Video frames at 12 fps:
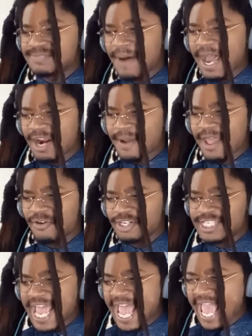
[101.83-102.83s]
Spider-Man, they're
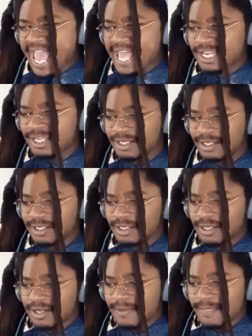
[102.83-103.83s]
dead!
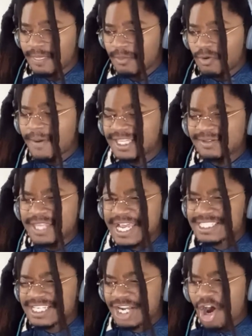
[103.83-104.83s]
What about the
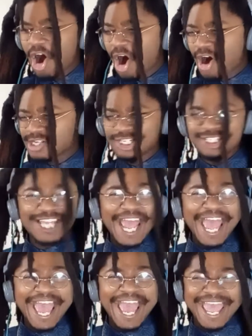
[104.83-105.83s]
niggas in the cars? They're
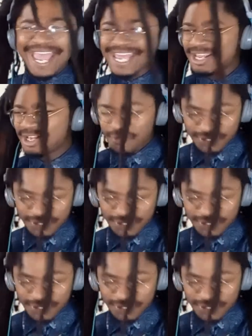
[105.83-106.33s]
dead!